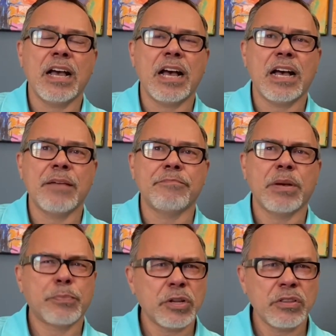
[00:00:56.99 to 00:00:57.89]

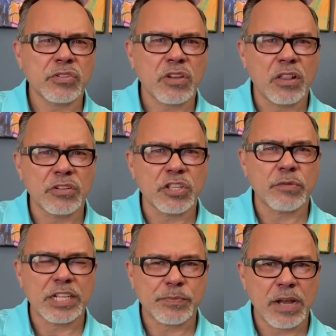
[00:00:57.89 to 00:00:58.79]
but putting those colors in the
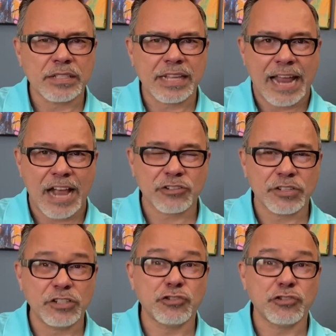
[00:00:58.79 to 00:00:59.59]
right spots can actually